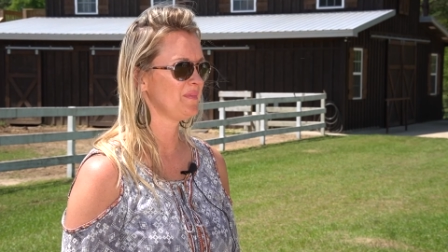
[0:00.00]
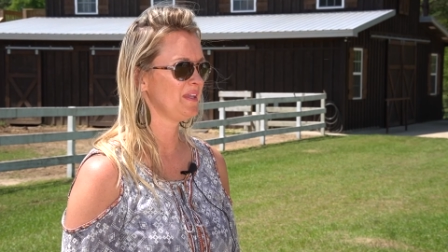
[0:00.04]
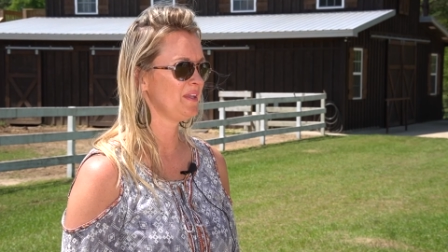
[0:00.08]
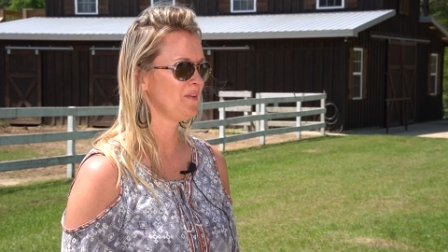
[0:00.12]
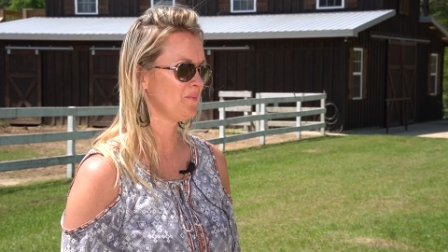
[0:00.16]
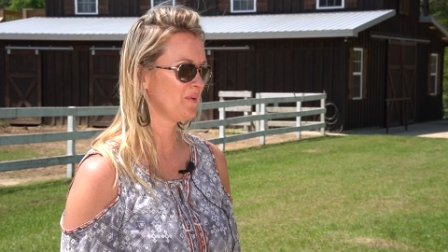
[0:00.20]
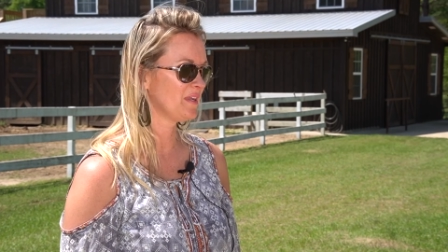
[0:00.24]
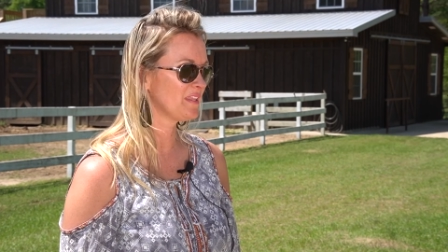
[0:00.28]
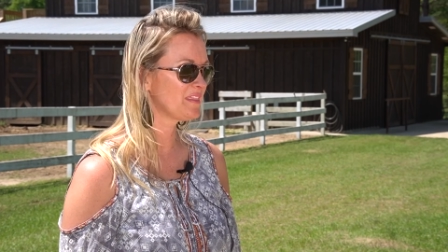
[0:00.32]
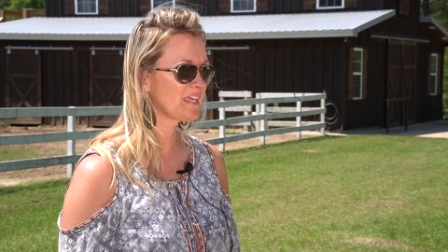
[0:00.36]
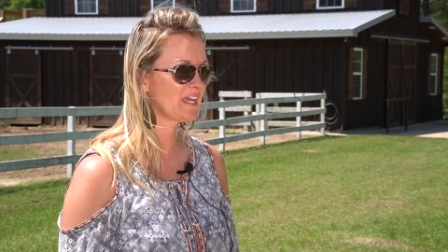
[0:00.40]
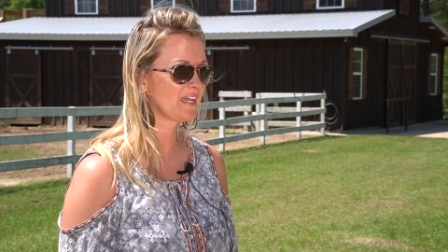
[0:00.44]

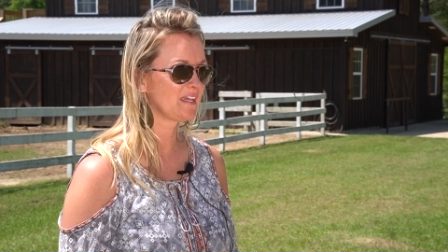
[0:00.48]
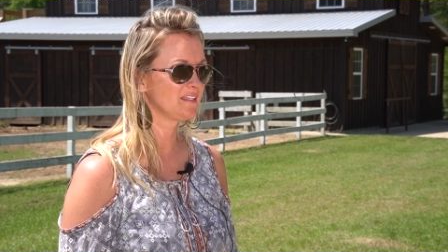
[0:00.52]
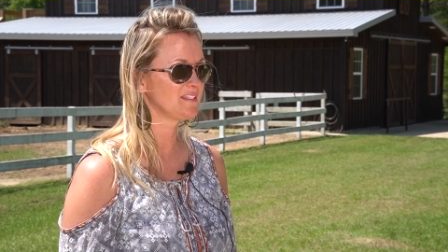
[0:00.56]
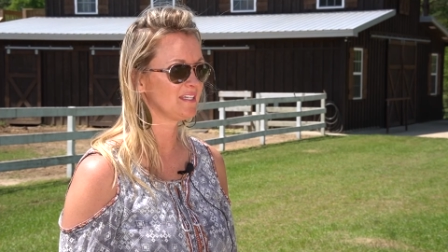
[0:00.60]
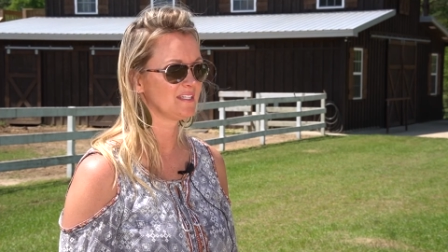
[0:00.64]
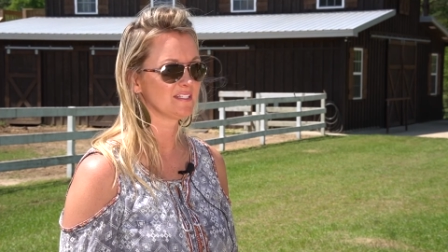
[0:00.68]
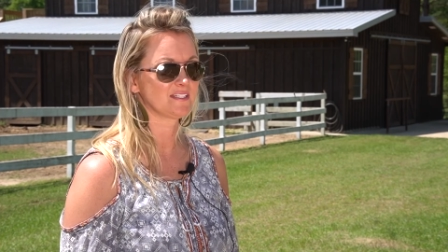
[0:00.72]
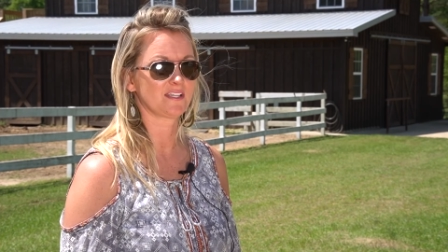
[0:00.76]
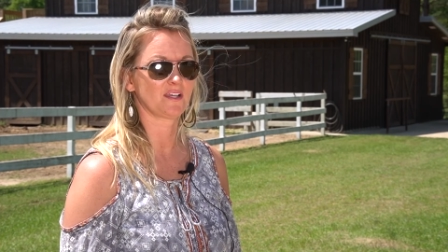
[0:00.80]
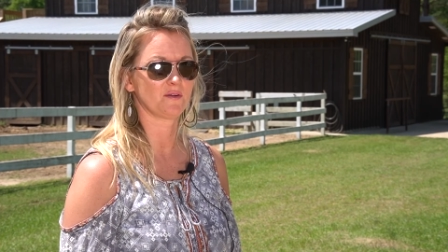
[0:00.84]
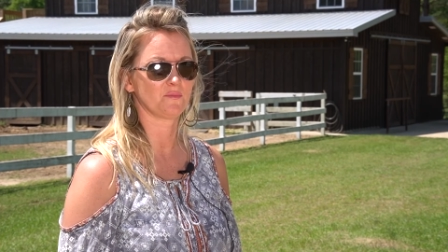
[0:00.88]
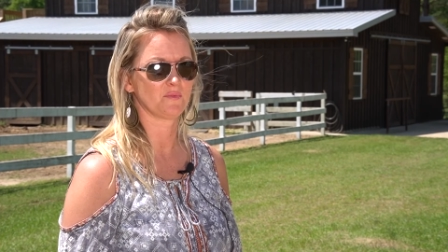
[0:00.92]
and with that it
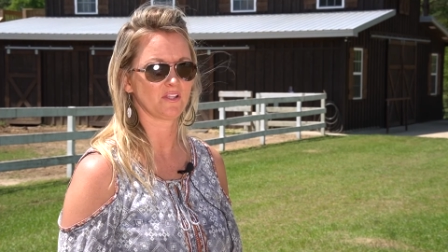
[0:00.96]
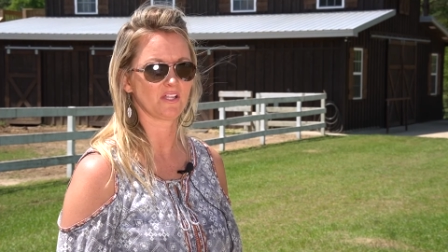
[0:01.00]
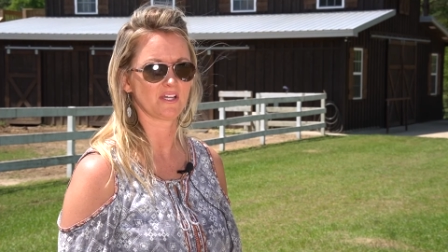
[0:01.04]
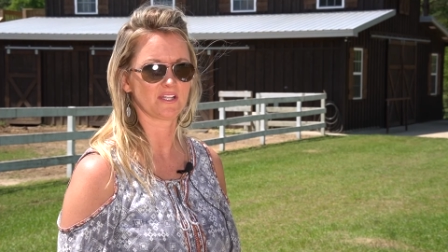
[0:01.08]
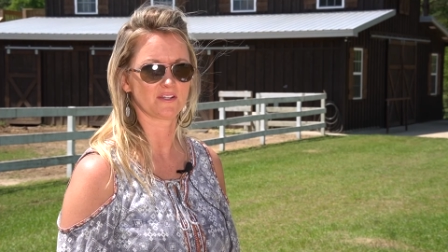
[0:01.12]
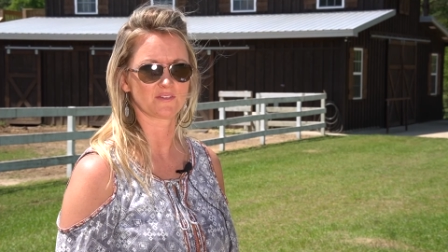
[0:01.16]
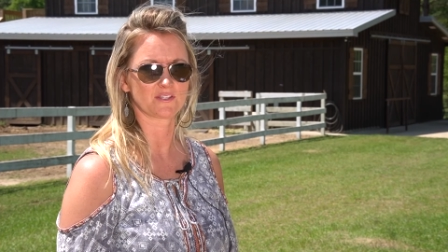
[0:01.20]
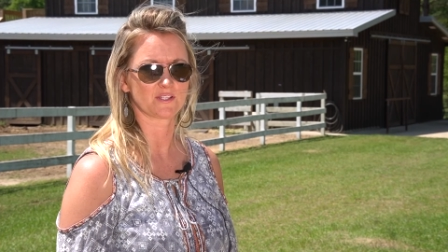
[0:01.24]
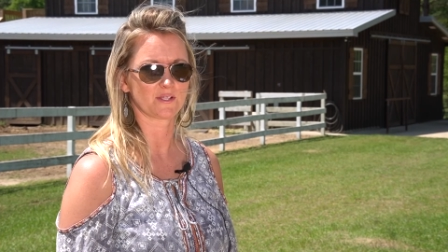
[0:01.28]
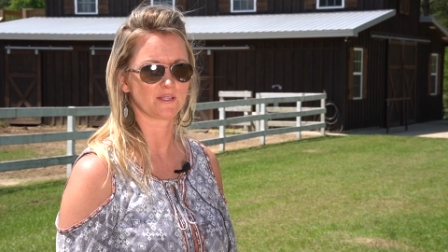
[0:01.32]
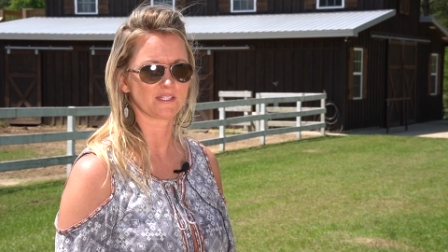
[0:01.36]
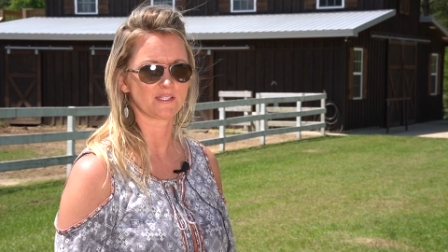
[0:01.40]
does come a lot
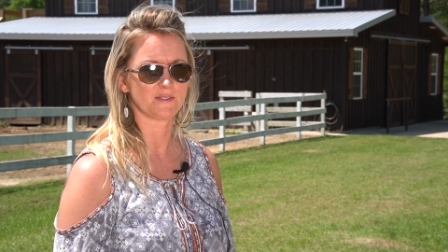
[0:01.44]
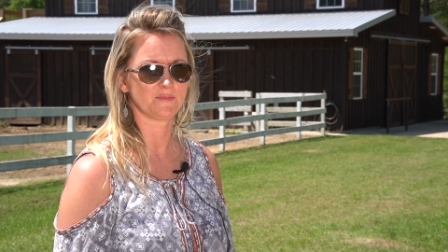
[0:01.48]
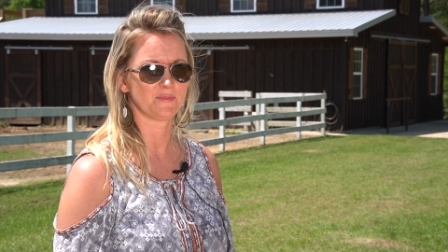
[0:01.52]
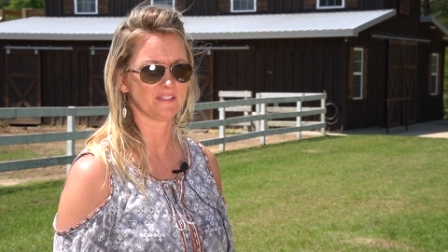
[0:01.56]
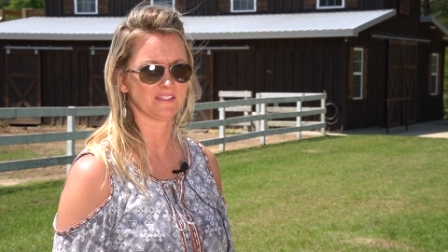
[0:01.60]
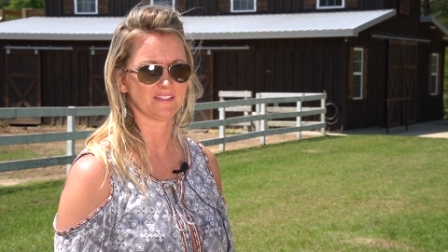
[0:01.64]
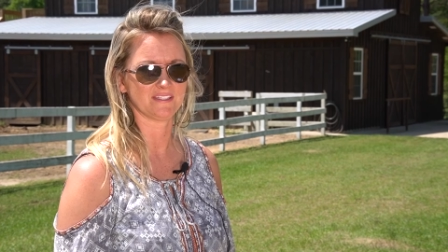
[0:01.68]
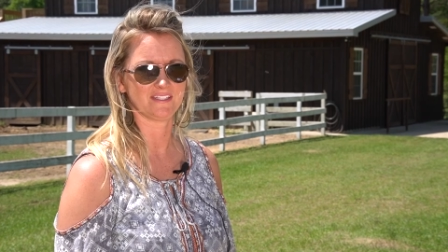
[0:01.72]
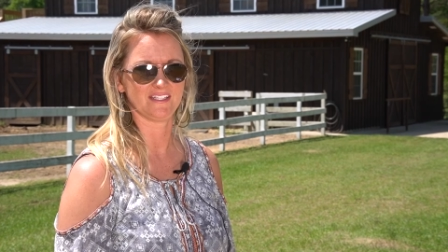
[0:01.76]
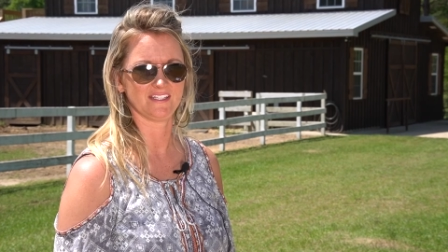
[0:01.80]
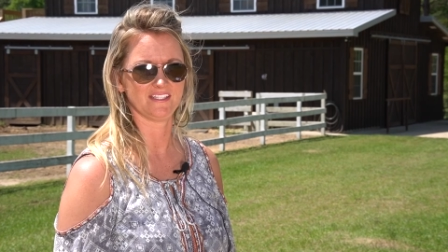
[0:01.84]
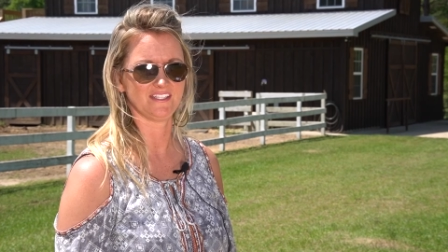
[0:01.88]
of
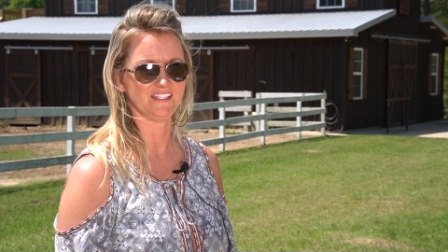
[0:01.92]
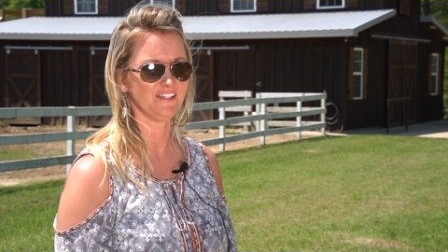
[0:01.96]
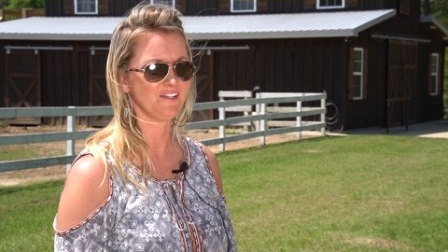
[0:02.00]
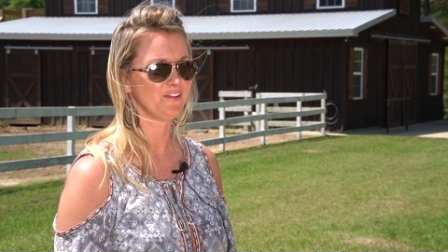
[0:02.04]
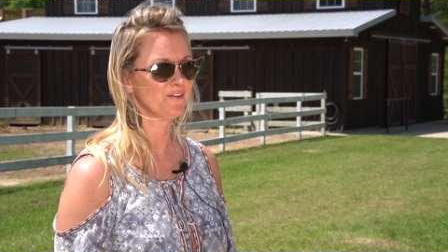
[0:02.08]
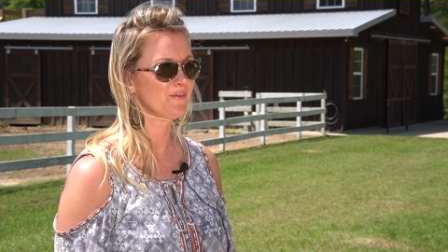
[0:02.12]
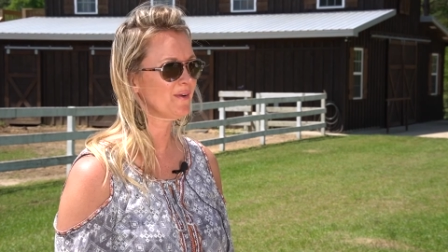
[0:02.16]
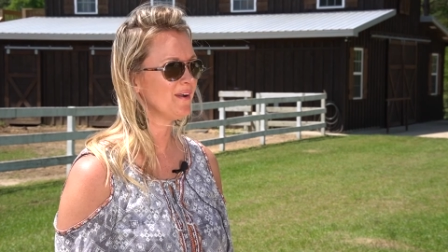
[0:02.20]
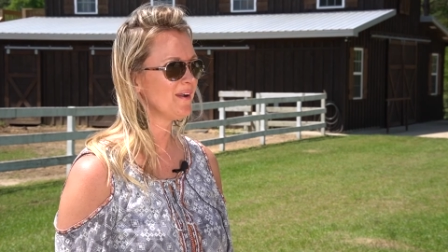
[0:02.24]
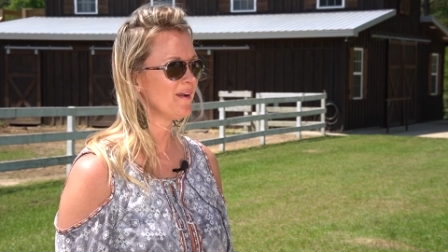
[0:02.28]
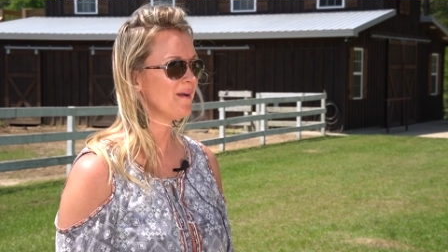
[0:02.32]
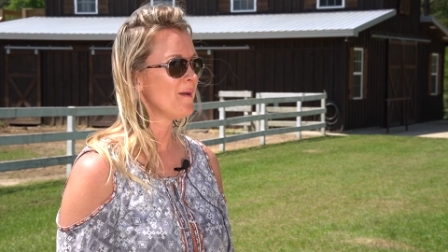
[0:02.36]
responsibility
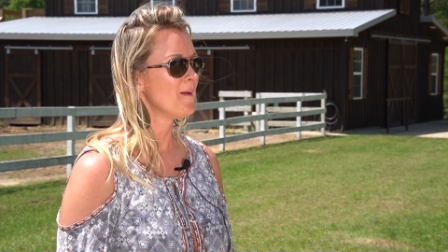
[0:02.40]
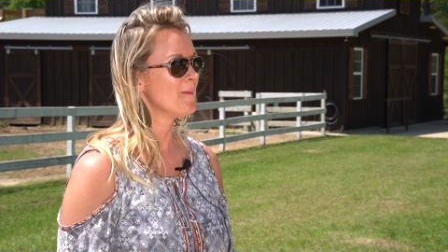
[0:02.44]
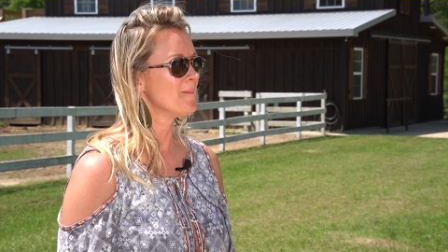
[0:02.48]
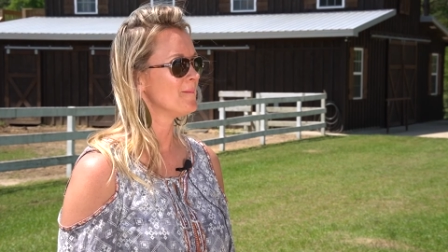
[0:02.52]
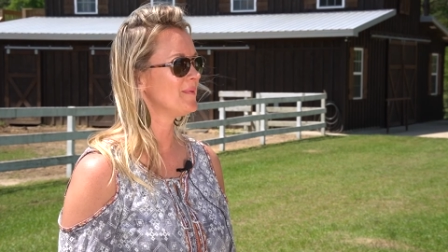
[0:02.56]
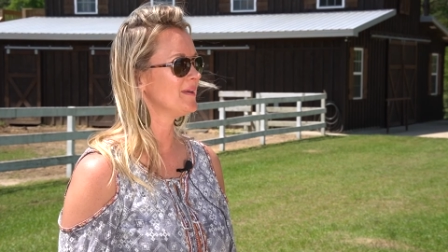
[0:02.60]
too, yeah.